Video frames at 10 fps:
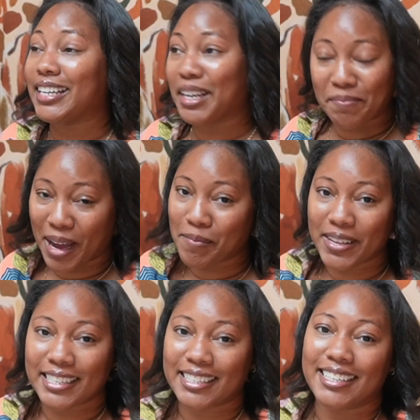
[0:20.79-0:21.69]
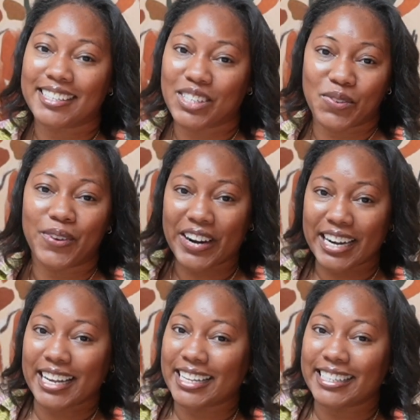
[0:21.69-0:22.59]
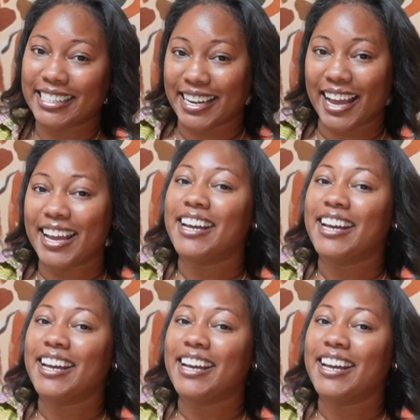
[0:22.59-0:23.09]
get my business to where it is today.